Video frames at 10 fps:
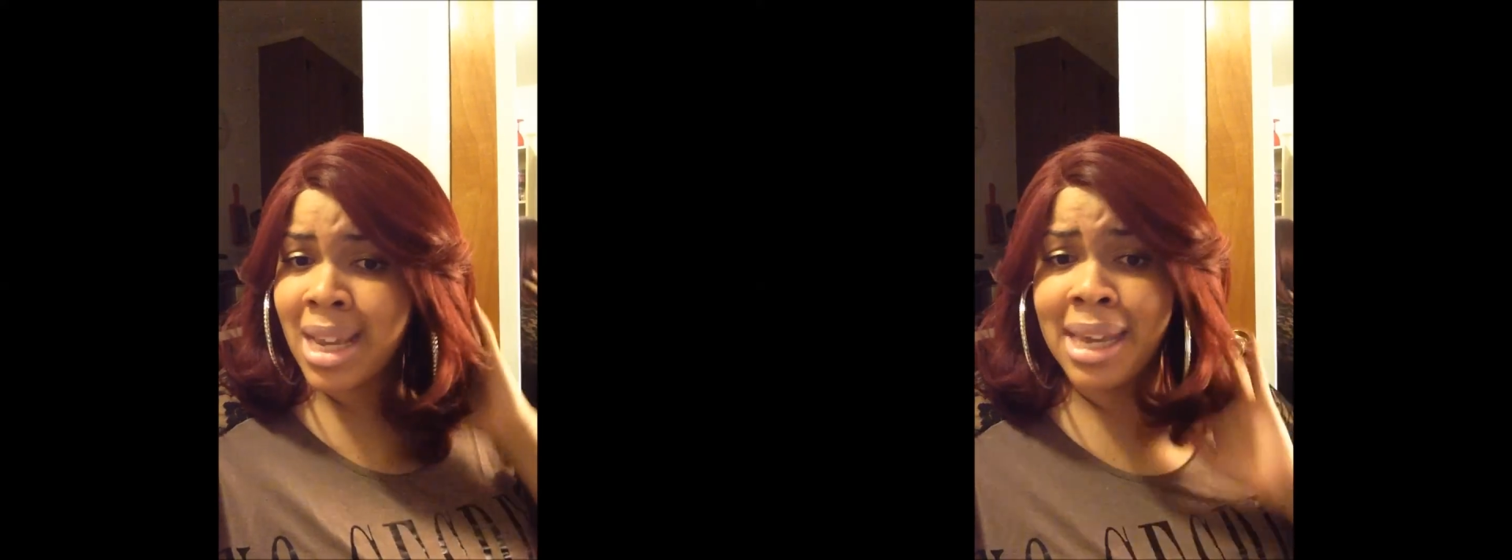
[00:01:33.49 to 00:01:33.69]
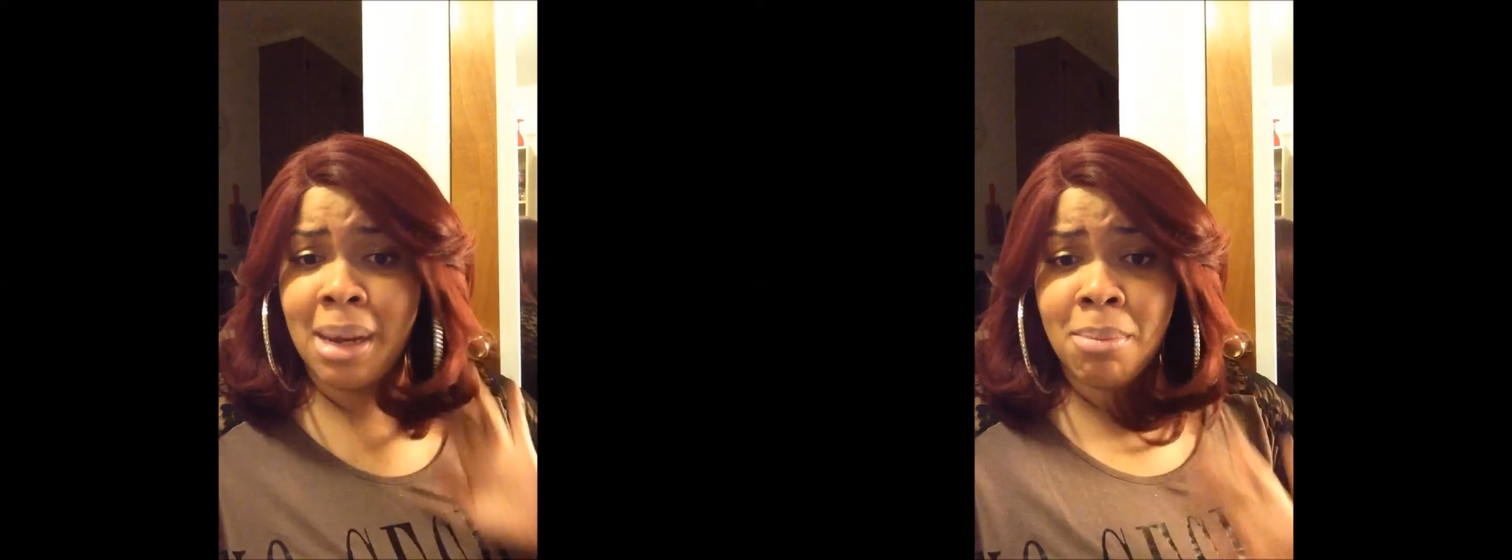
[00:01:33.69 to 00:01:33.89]

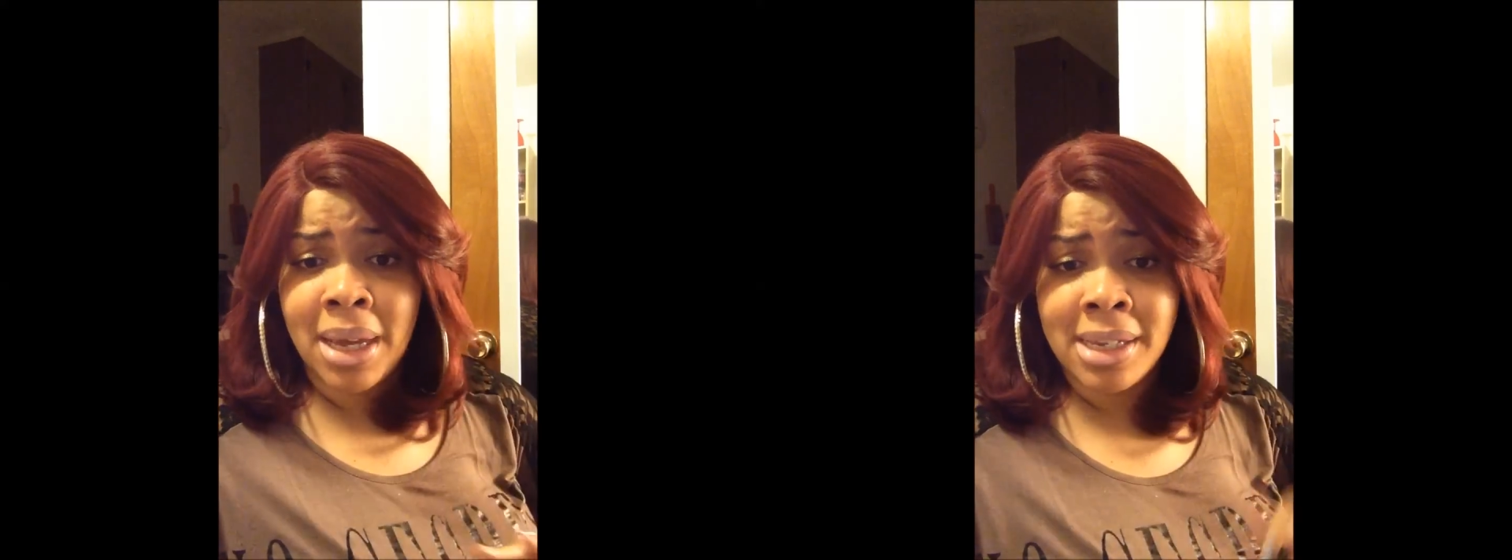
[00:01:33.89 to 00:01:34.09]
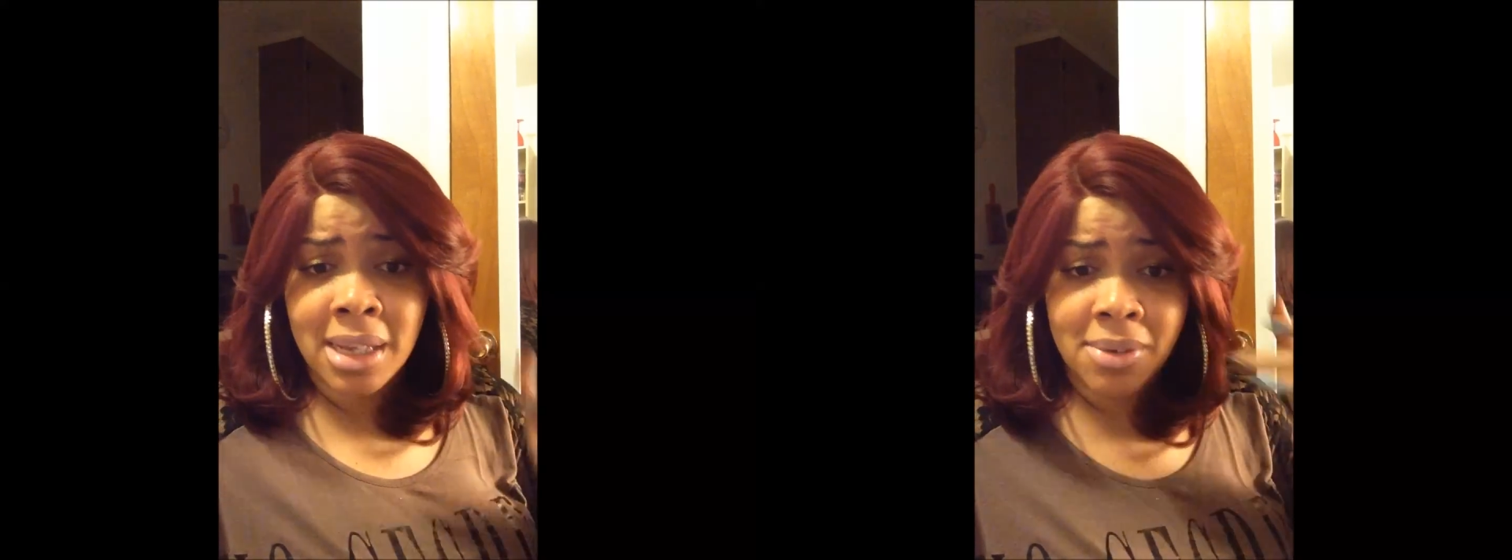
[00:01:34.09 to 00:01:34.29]
and I'm
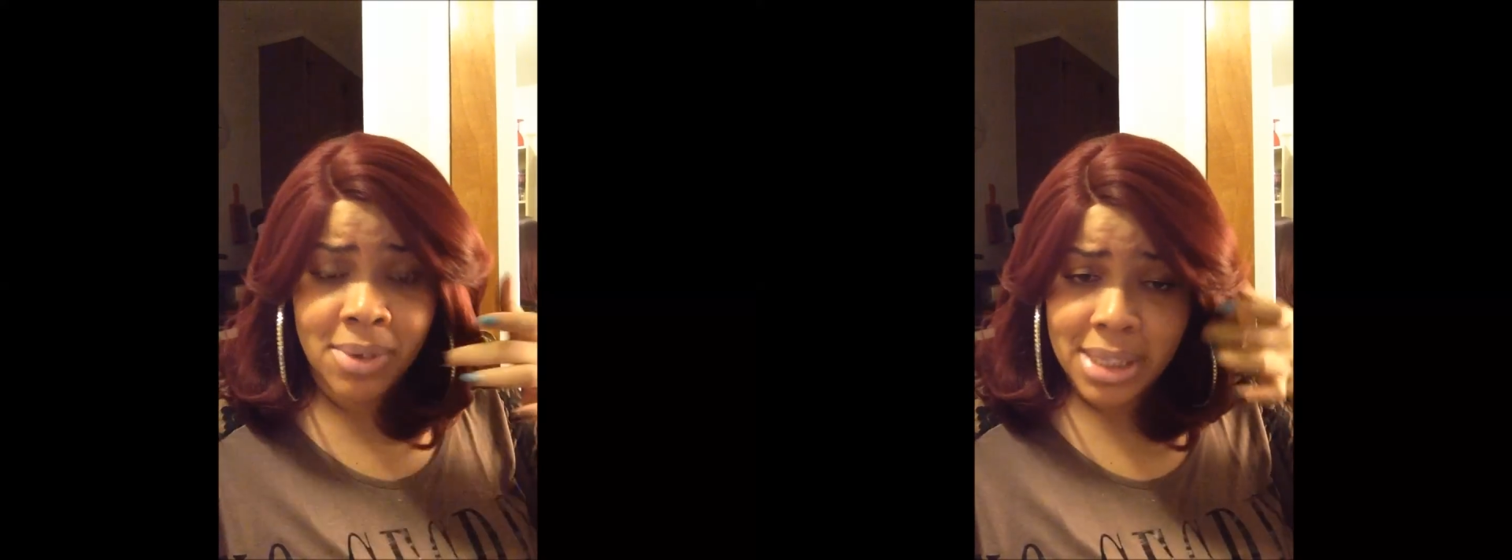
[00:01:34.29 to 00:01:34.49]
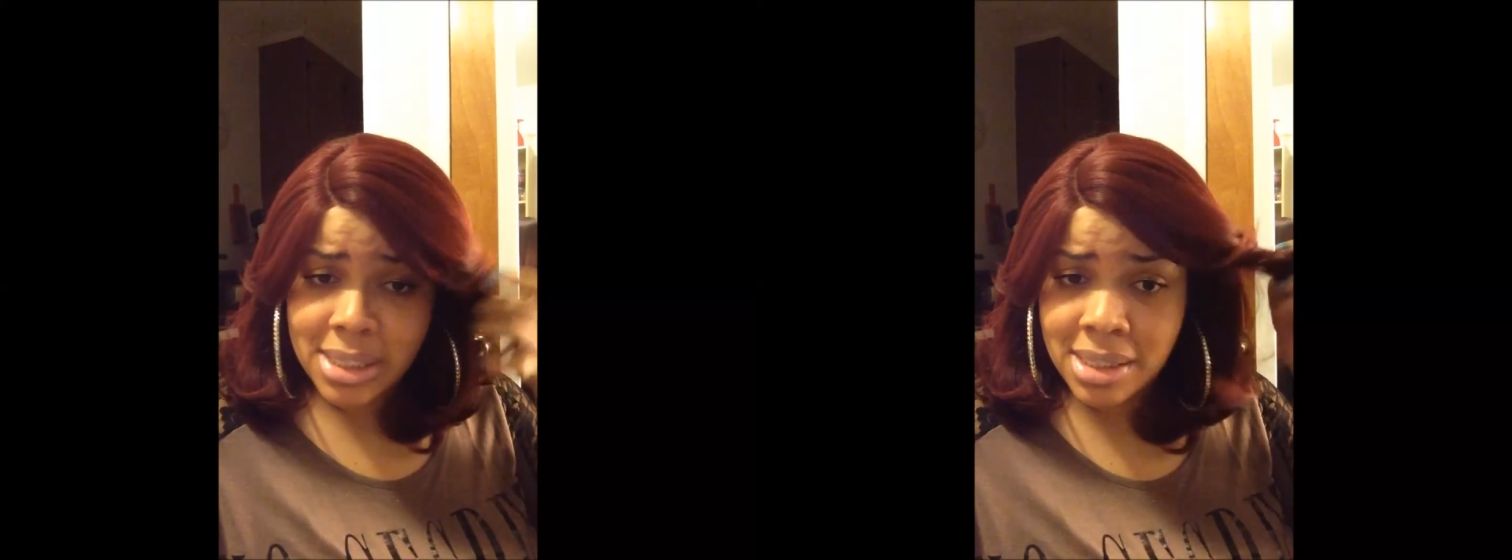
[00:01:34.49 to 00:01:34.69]
in love
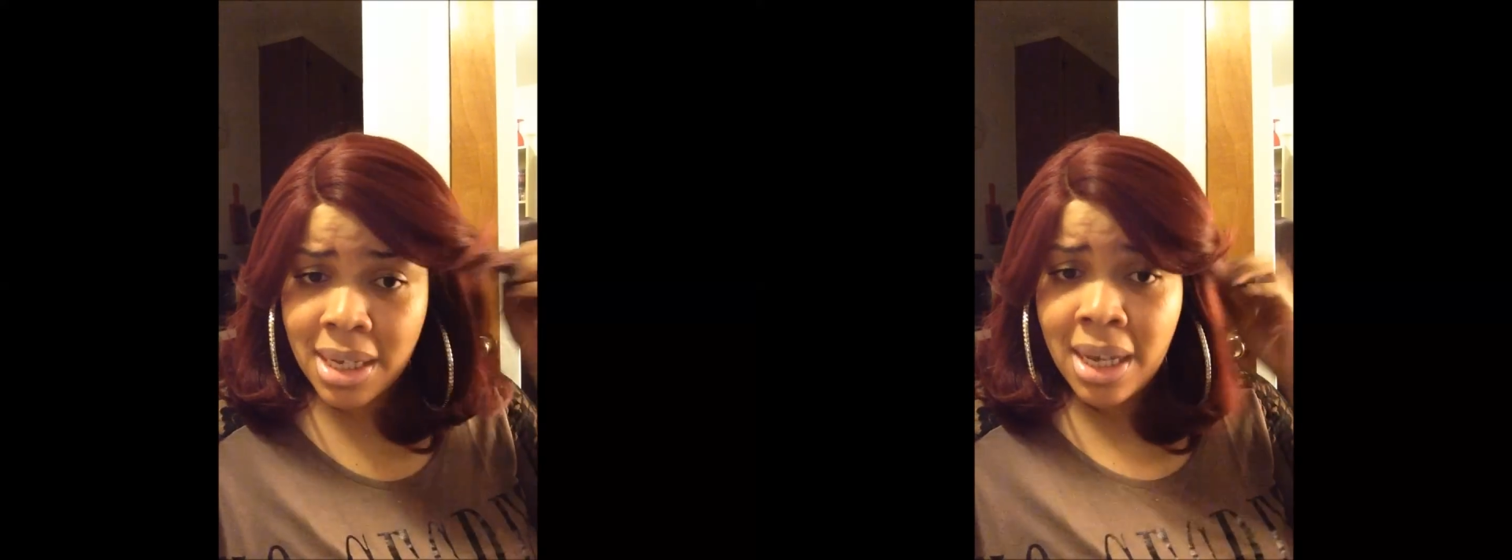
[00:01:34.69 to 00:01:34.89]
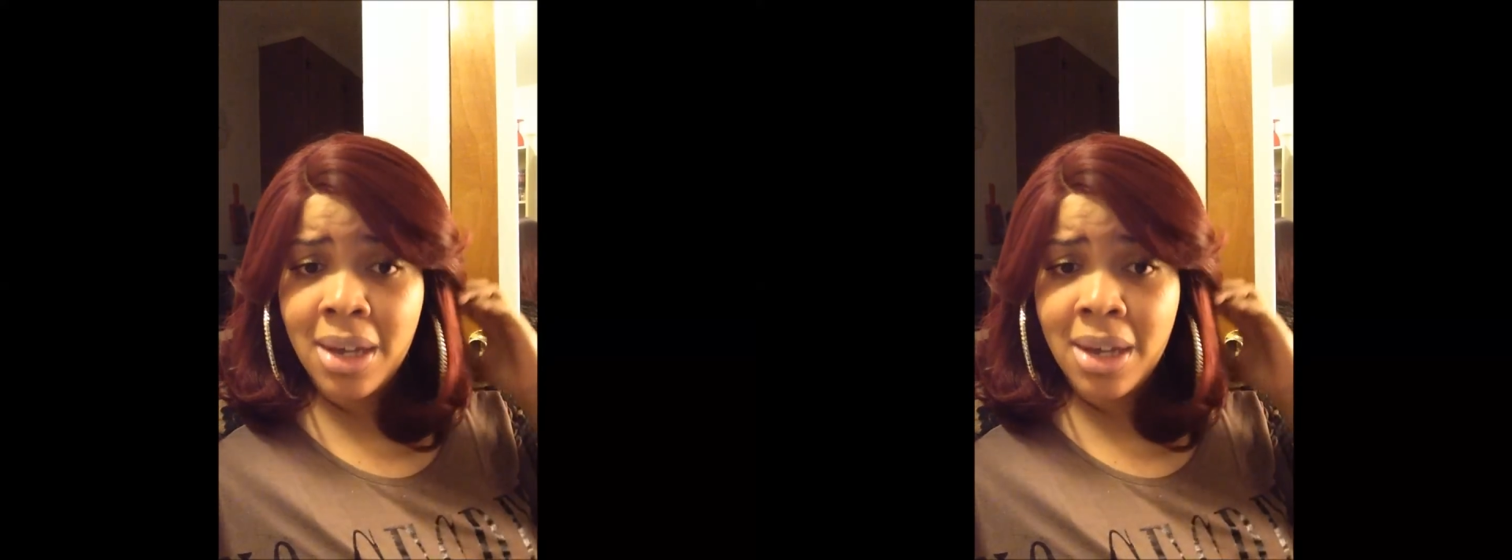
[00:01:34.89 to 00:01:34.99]
with this